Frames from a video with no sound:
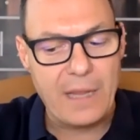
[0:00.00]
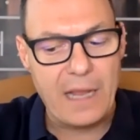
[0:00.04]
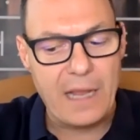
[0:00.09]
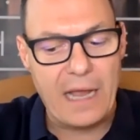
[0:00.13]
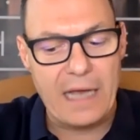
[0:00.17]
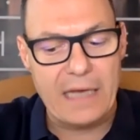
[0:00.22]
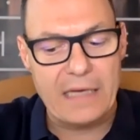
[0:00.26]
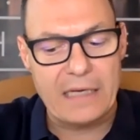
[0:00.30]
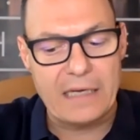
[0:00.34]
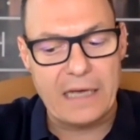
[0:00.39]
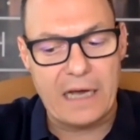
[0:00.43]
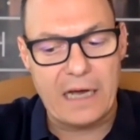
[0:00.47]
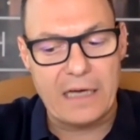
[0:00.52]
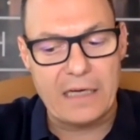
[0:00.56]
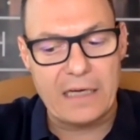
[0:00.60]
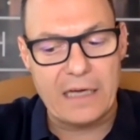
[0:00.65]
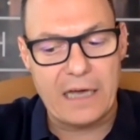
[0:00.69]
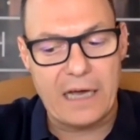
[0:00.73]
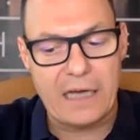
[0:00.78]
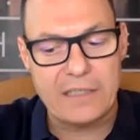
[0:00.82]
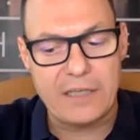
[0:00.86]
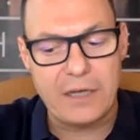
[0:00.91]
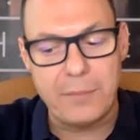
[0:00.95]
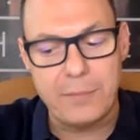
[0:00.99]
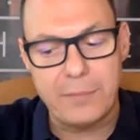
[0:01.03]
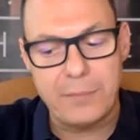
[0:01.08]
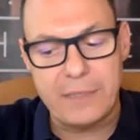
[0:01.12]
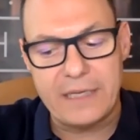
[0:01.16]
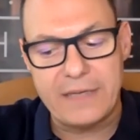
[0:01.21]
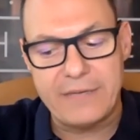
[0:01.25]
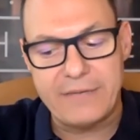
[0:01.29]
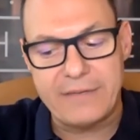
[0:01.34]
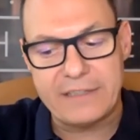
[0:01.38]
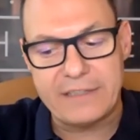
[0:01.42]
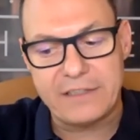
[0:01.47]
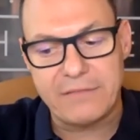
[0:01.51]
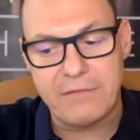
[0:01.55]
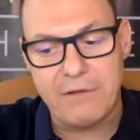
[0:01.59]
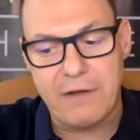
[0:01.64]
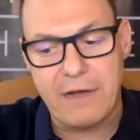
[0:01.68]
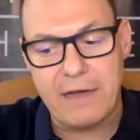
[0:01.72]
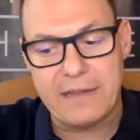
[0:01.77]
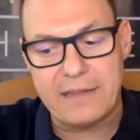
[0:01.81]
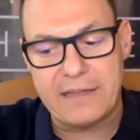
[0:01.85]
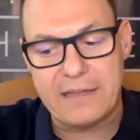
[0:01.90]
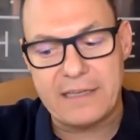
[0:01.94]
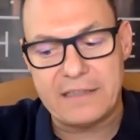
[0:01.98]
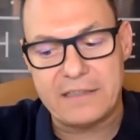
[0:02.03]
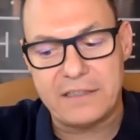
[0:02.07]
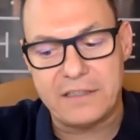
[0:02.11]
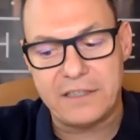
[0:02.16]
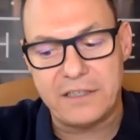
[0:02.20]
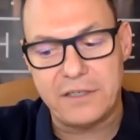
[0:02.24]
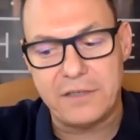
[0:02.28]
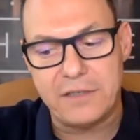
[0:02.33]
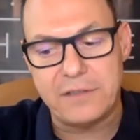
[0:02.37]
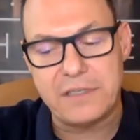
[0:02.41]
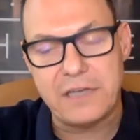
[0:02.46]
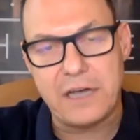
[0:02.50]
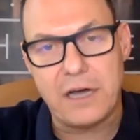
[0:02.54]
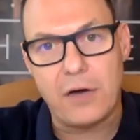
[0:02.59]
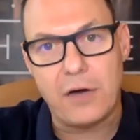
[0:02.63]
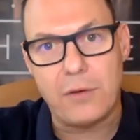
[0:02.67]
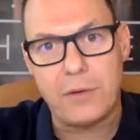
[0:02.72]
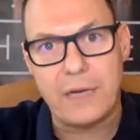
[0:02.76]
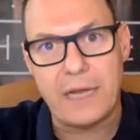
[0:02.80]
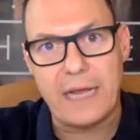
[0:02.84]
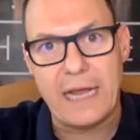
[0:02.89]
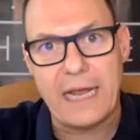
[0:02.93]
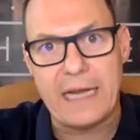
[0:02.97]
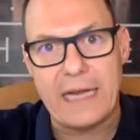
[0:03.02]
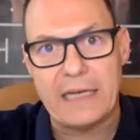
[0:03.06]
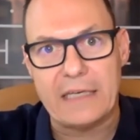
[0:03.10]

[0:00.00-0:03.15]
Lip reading: And I don't believe it's the right thing to do, to hold it in.